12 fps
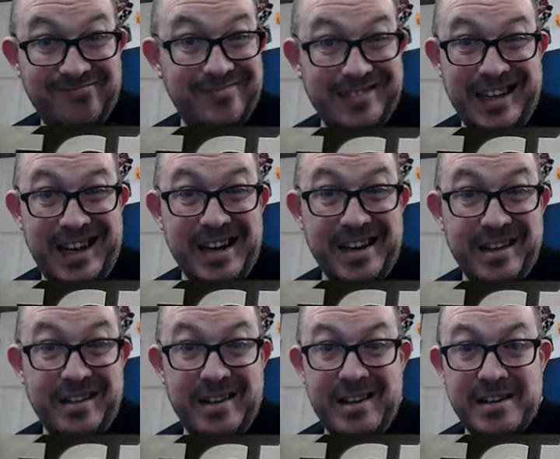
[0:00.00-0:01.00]
I'd get
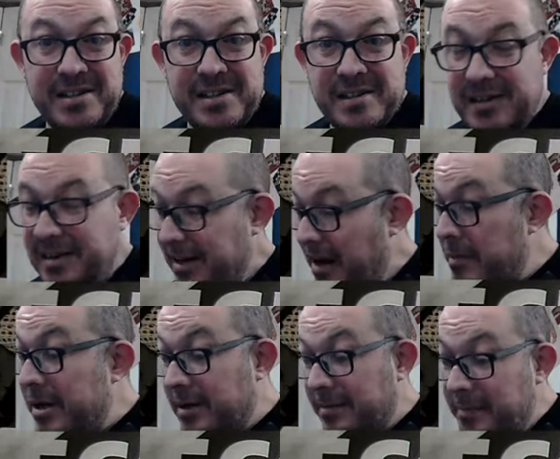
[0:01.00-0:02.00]
this. I
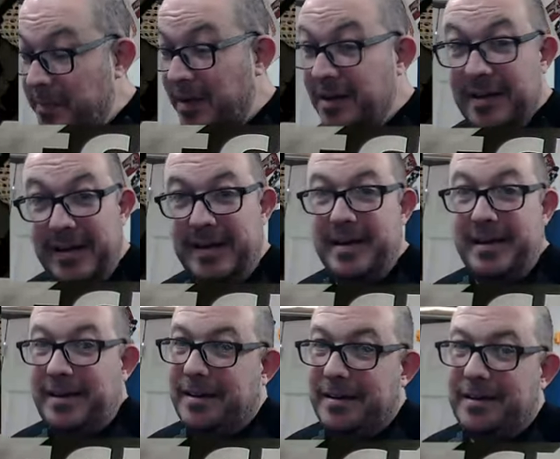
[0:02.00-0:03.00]
mean,
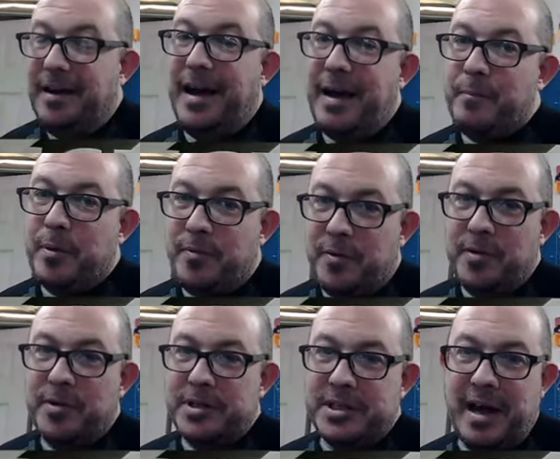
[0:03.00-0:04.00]
I prefer
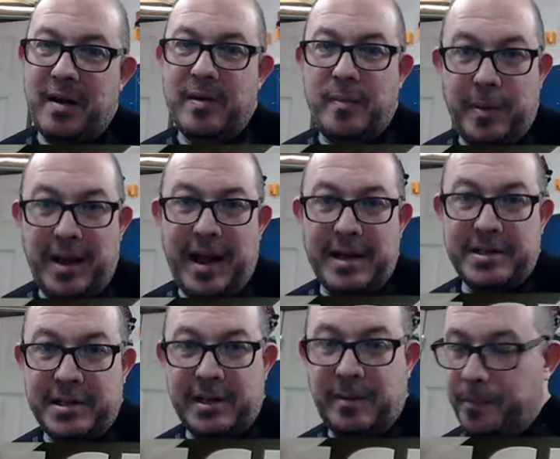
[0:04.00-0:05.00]
the sound to
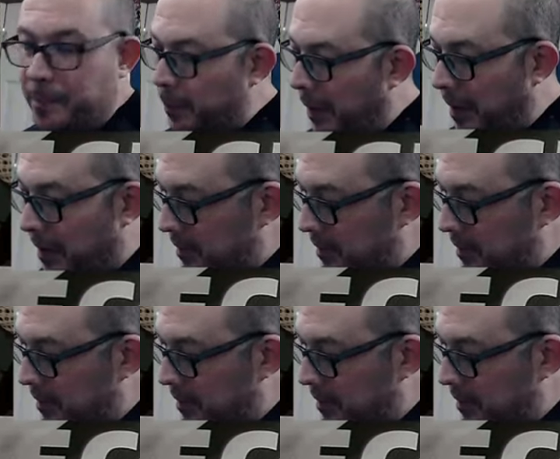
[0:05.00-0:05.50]
plastic, but